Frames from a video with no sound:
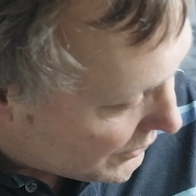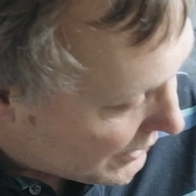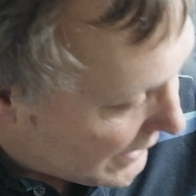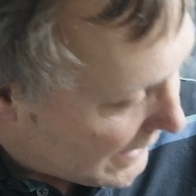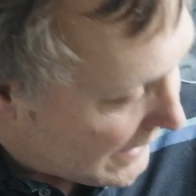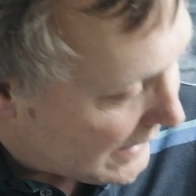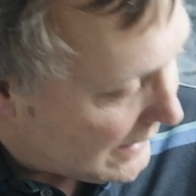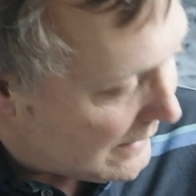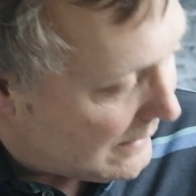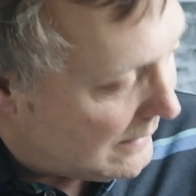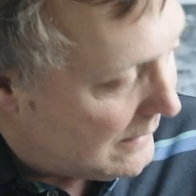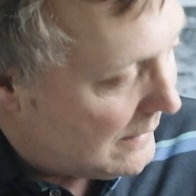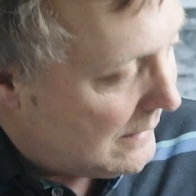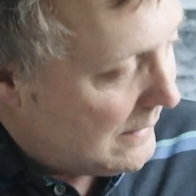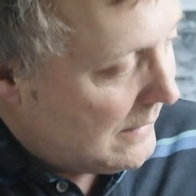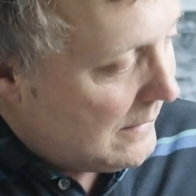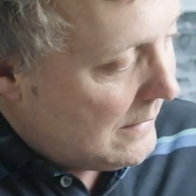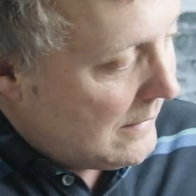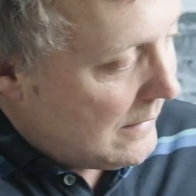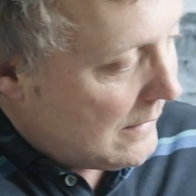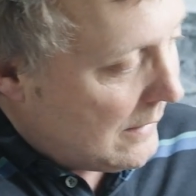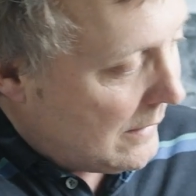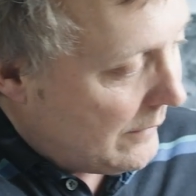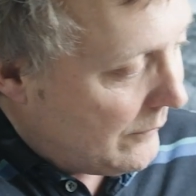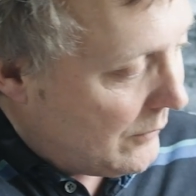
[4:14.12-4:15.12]
jack,
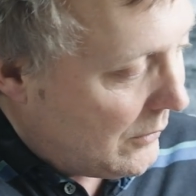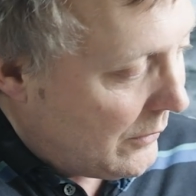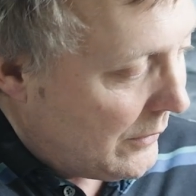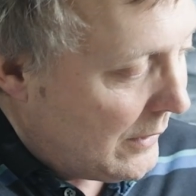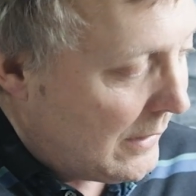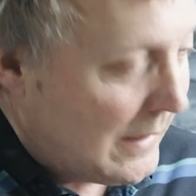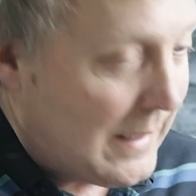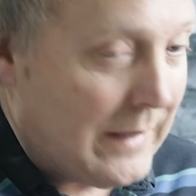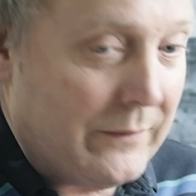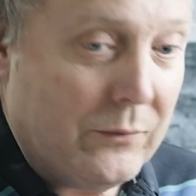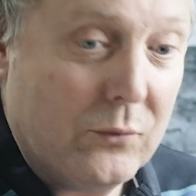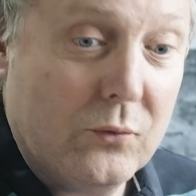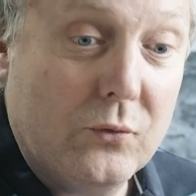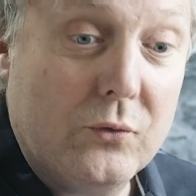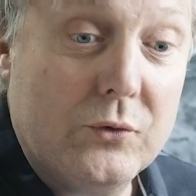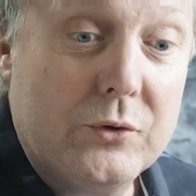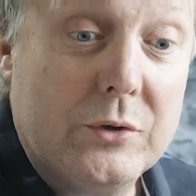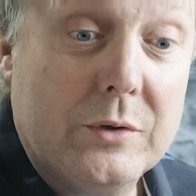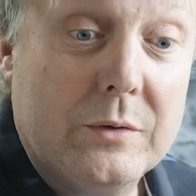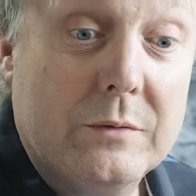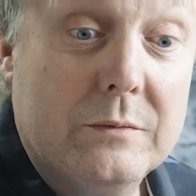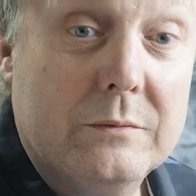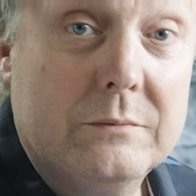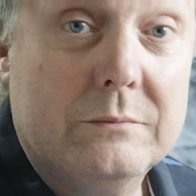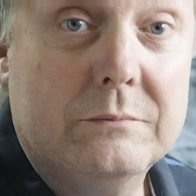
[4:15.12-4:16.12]
and I've got the
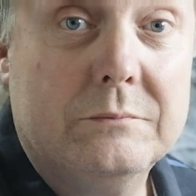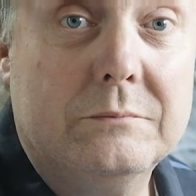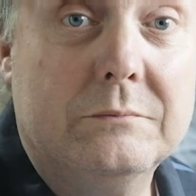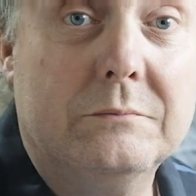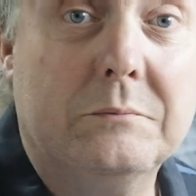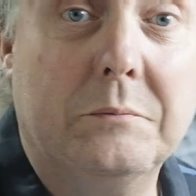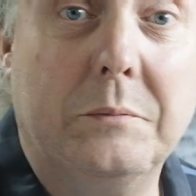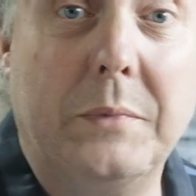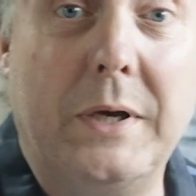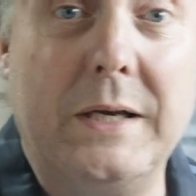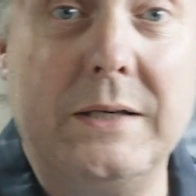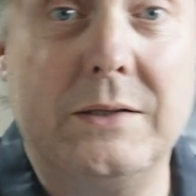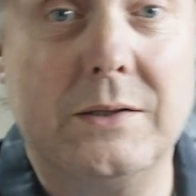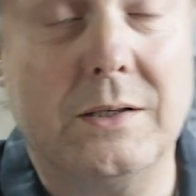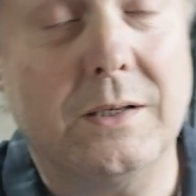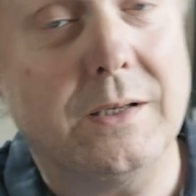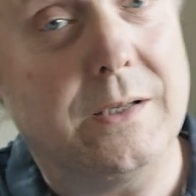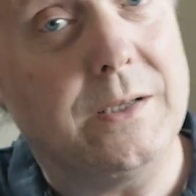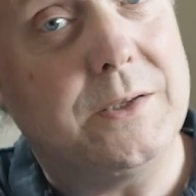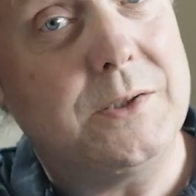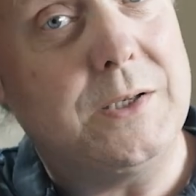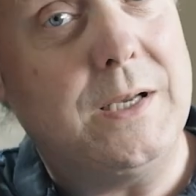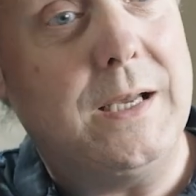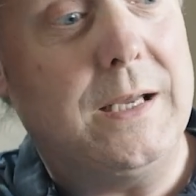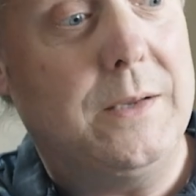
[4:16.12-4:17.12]
levels basically
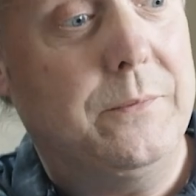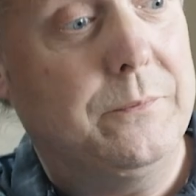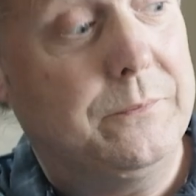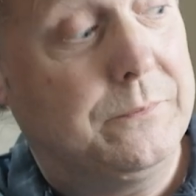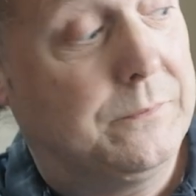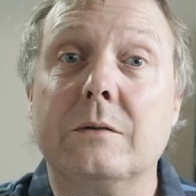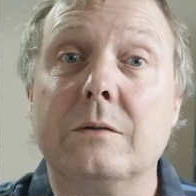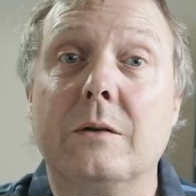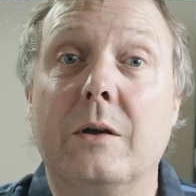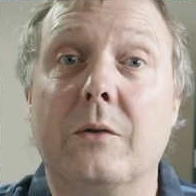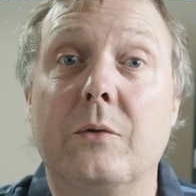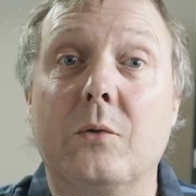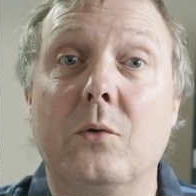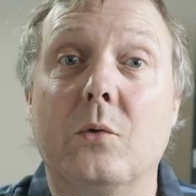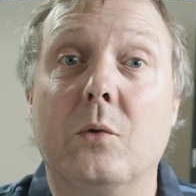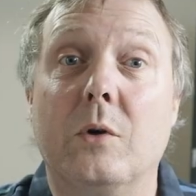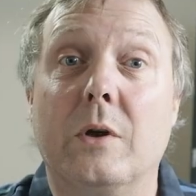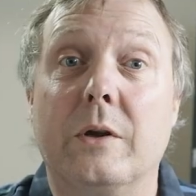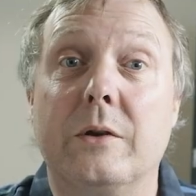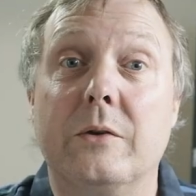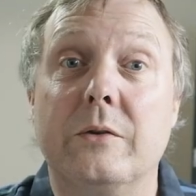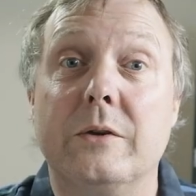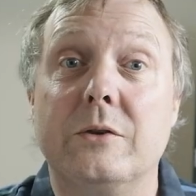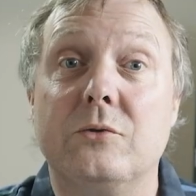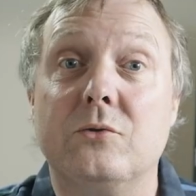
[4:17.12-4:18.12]
the same. I thought
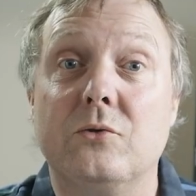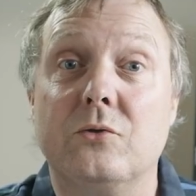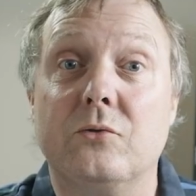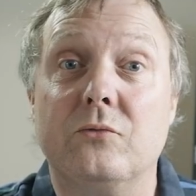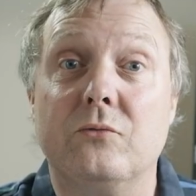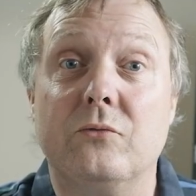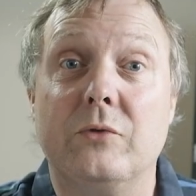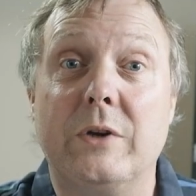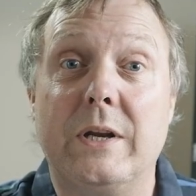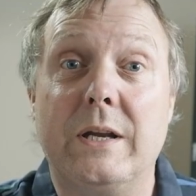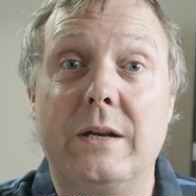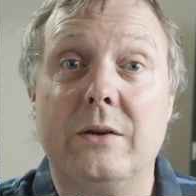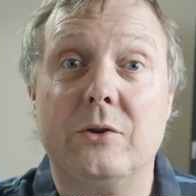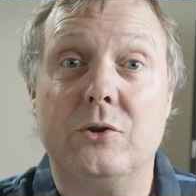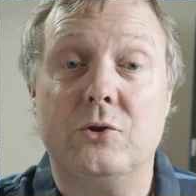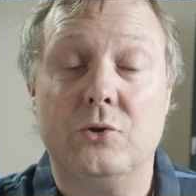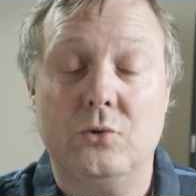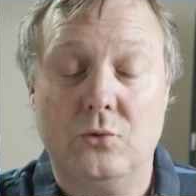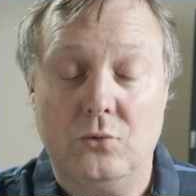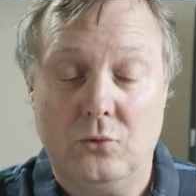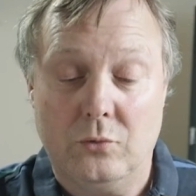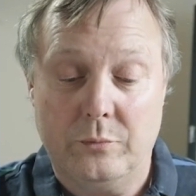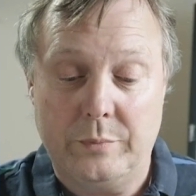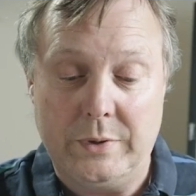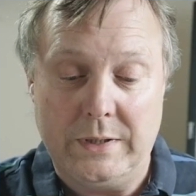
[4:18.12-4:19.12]
what I'd do is just read a
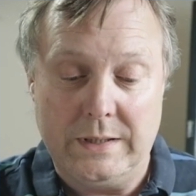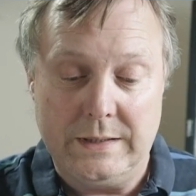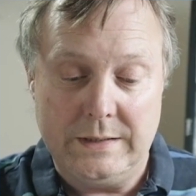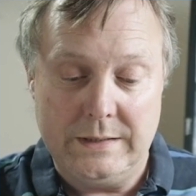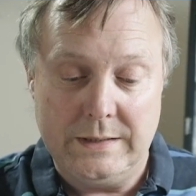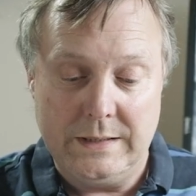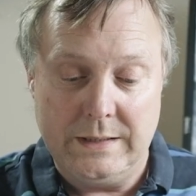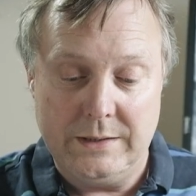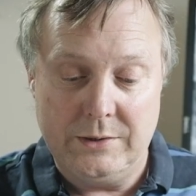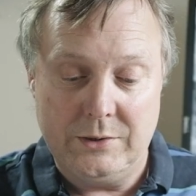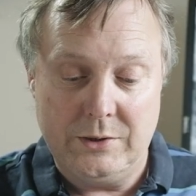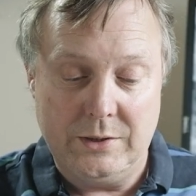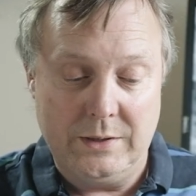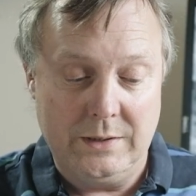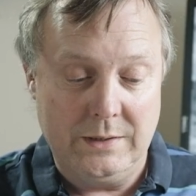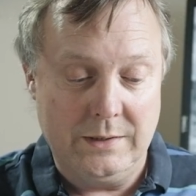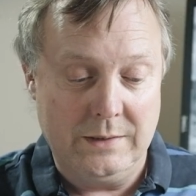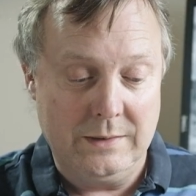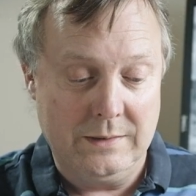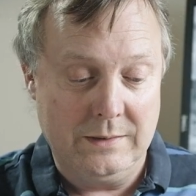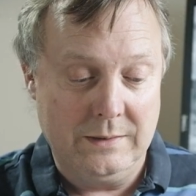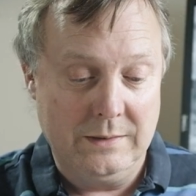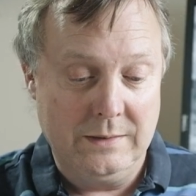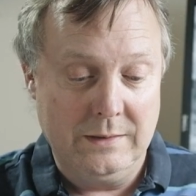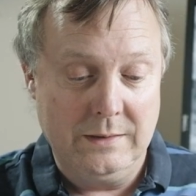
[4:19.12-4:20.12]
short passage
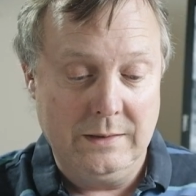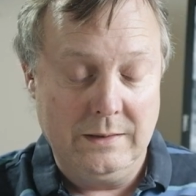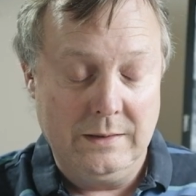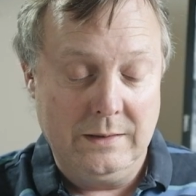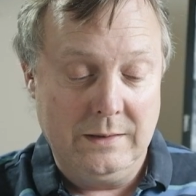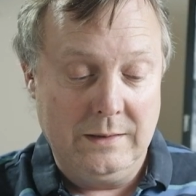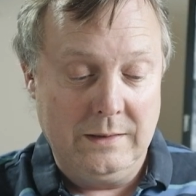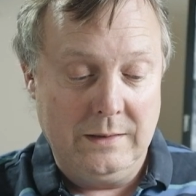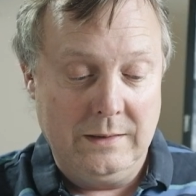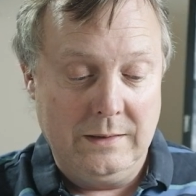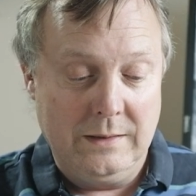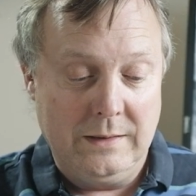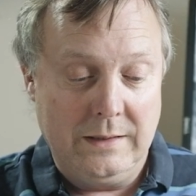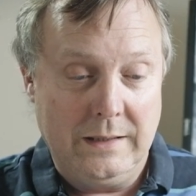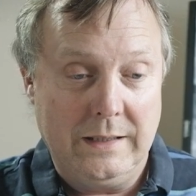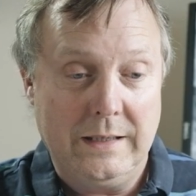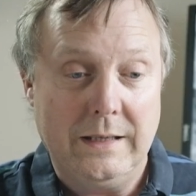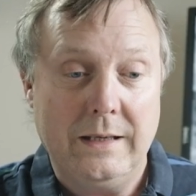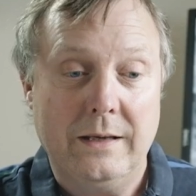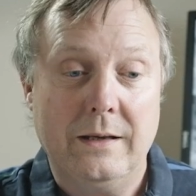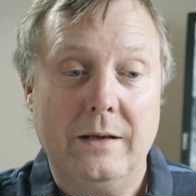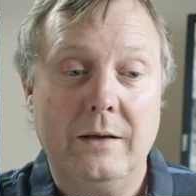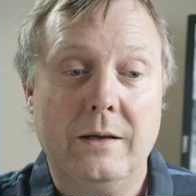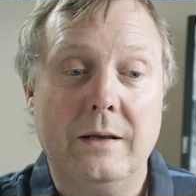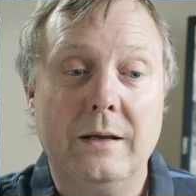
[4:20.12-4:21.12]

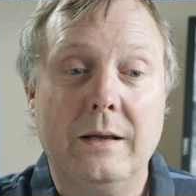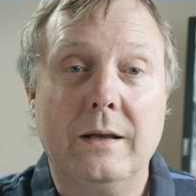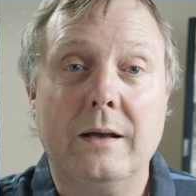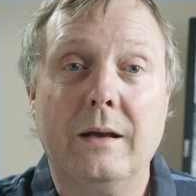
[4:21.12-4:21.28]
here